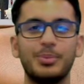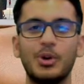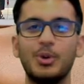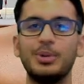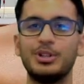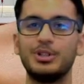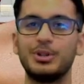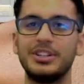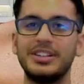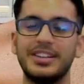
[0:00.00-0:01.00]
We hope you
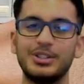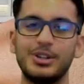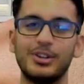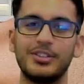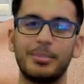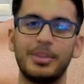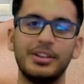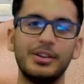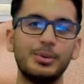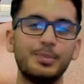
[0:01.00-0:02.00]
enjoyed it and that you learned something
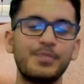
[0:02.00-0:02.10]
new.